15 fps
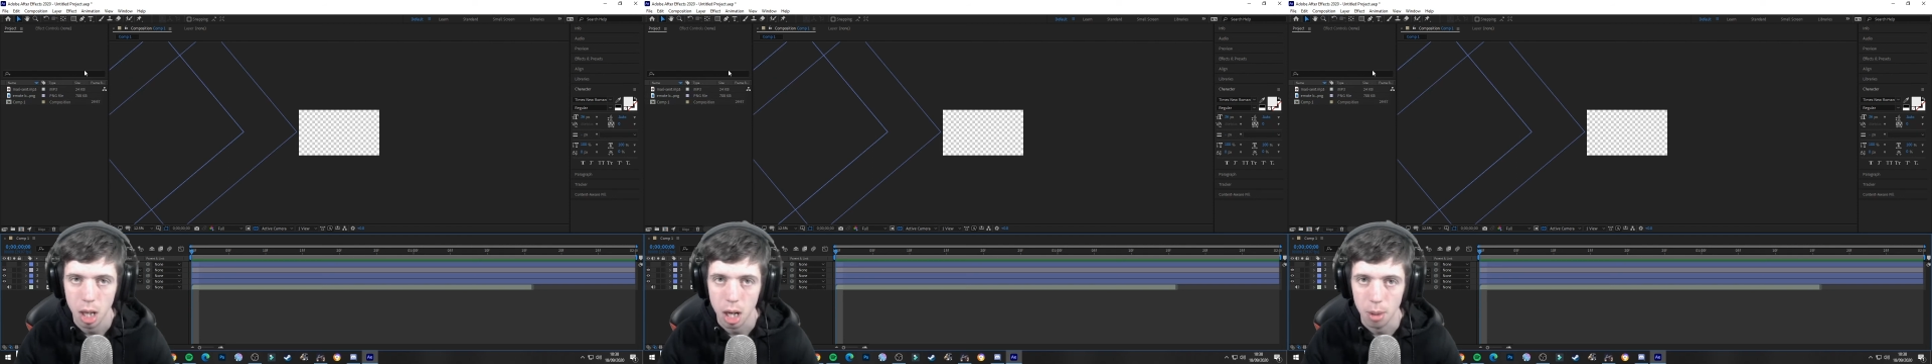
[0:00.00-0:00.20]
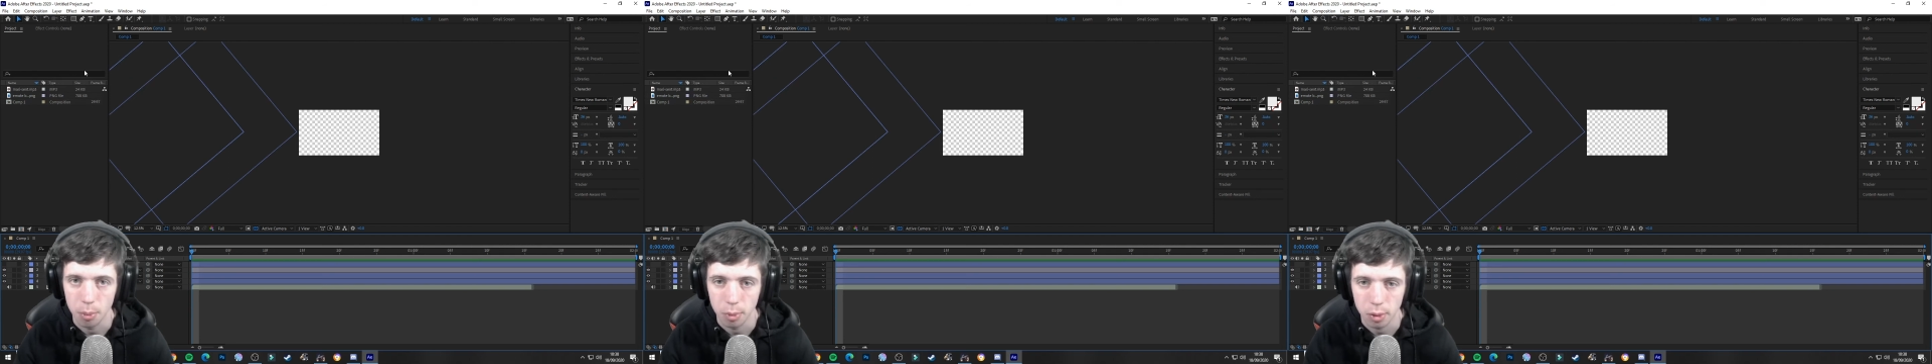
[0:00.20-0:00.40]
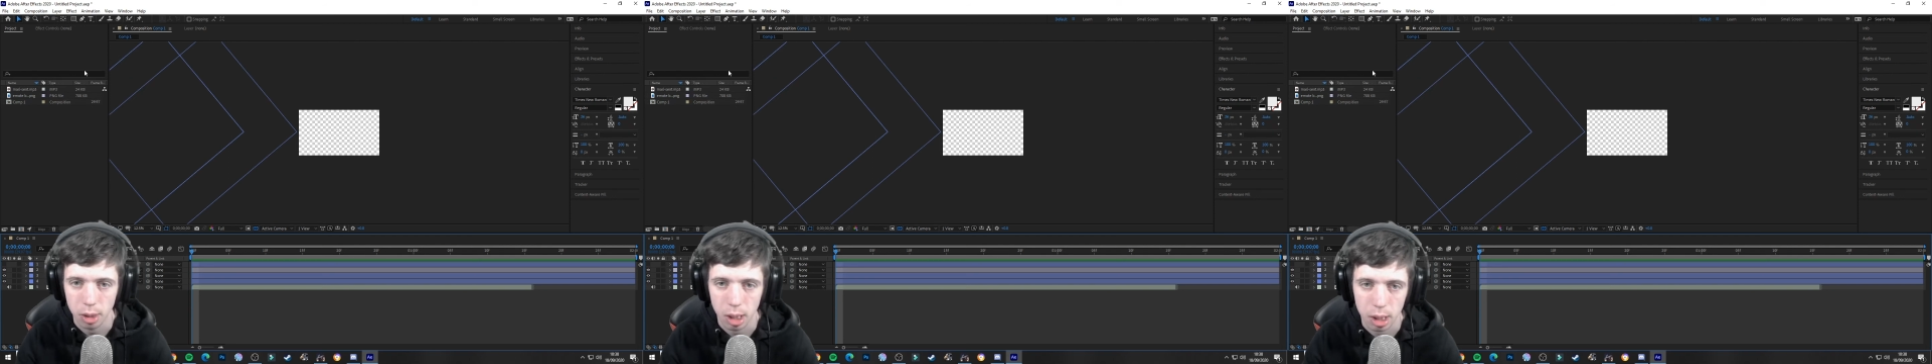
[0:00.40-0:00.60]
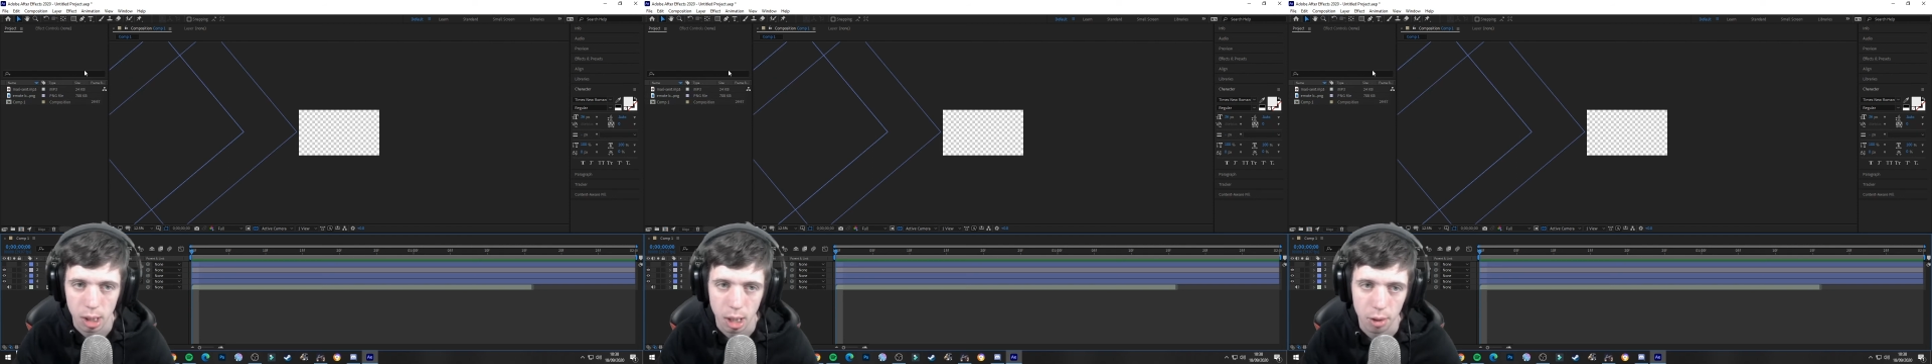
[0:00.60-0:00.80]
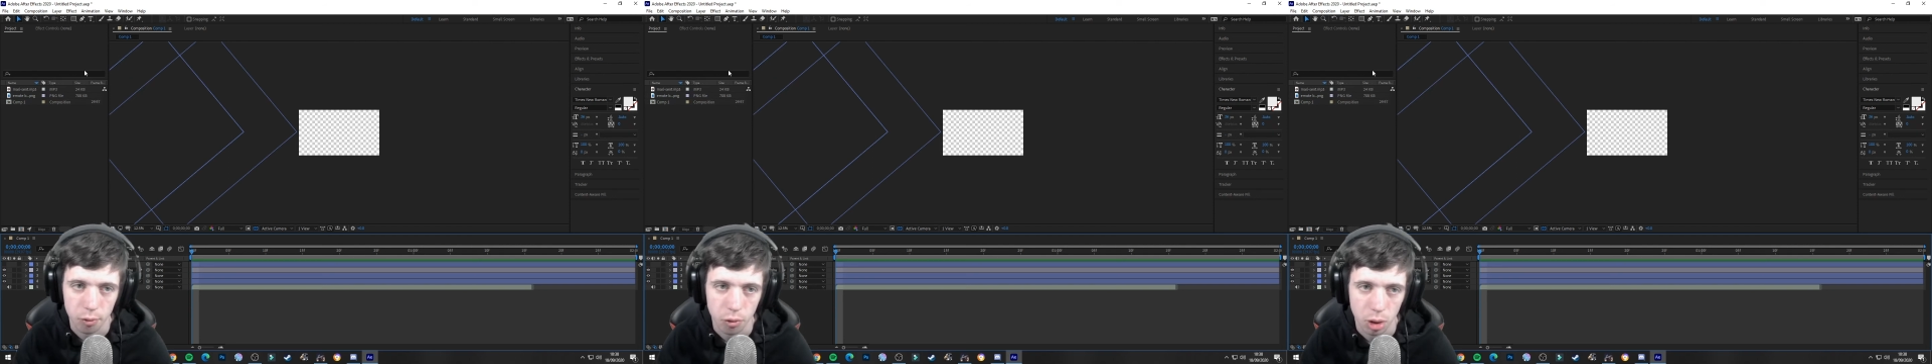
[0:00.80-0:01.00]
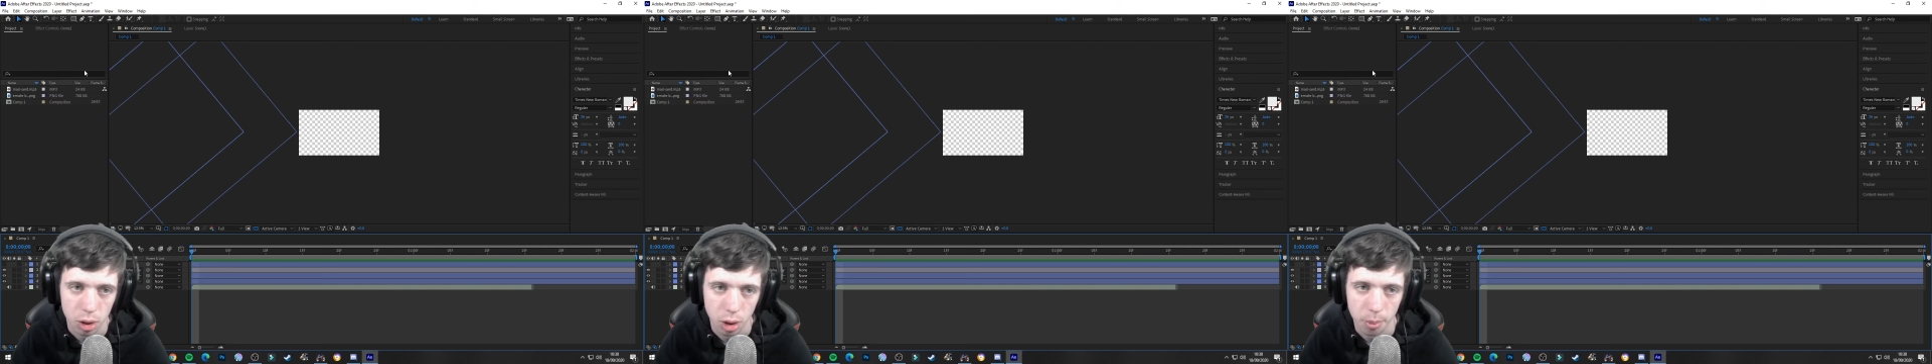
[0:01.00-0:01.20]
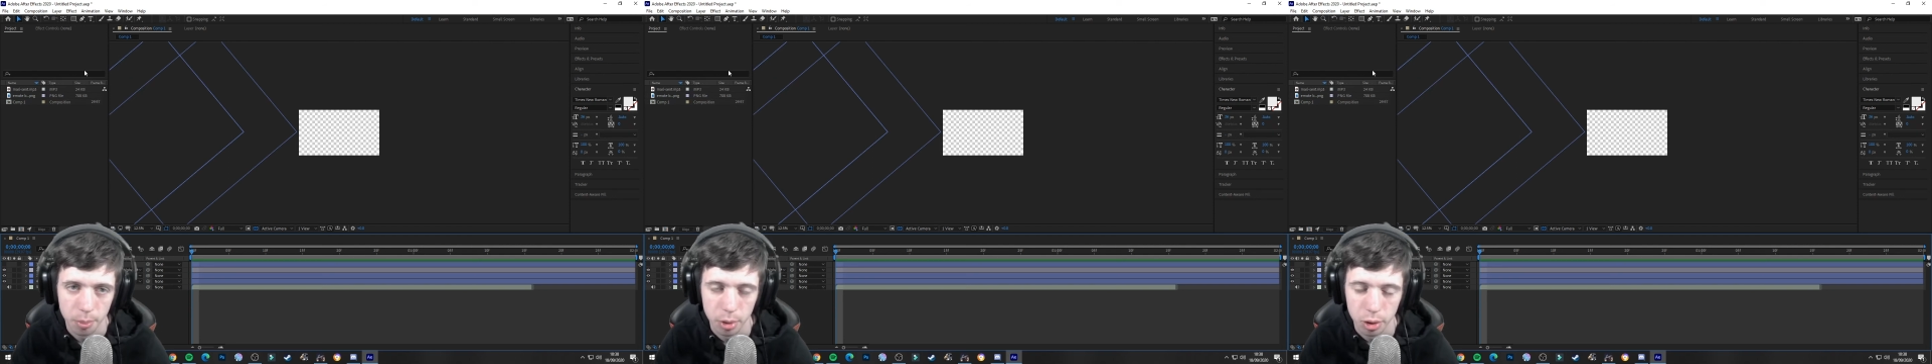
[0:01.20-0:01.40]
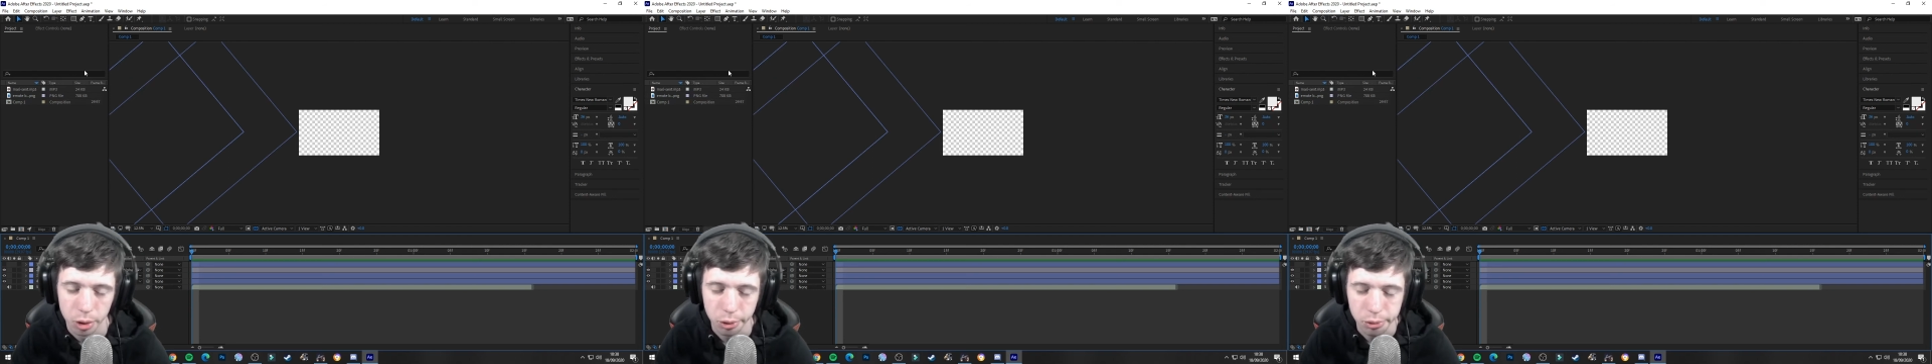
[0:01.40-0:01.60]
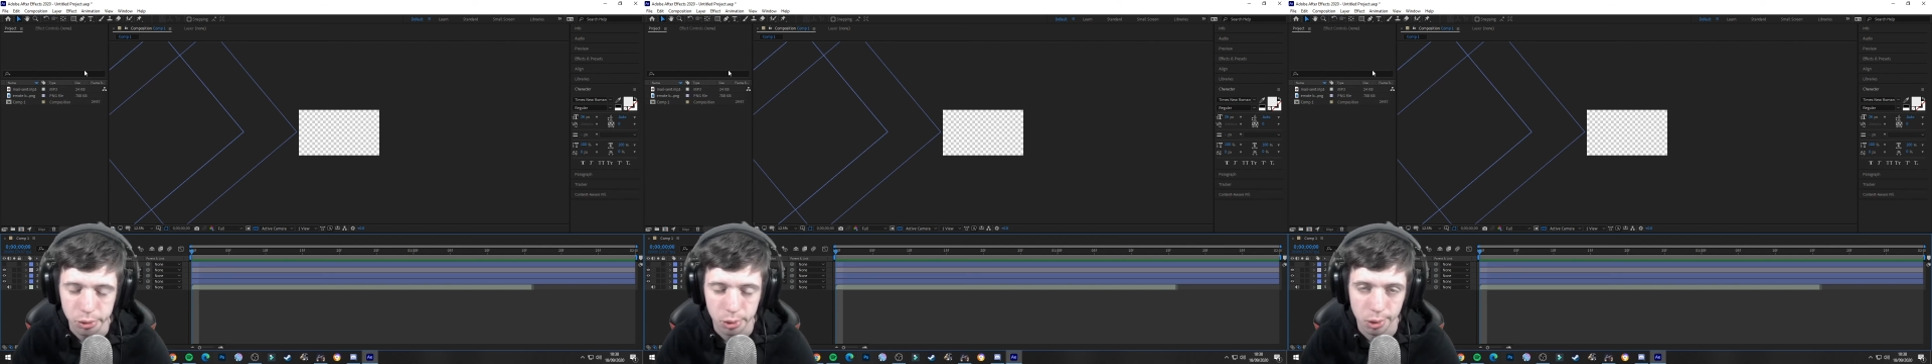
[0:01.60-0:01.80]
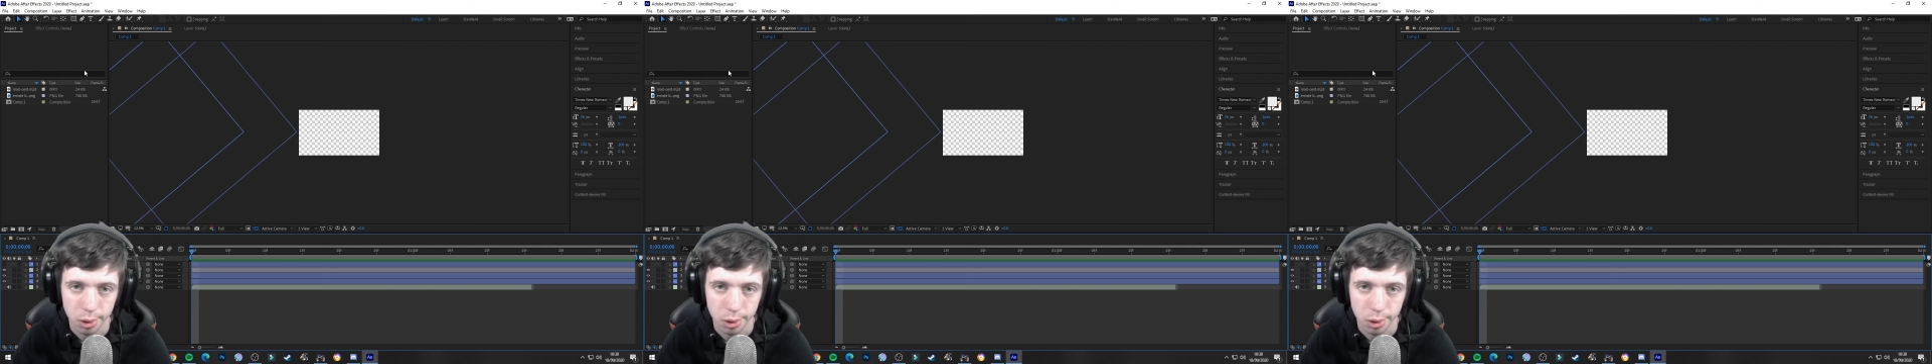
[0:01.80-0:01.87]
and we'll let that run up right now.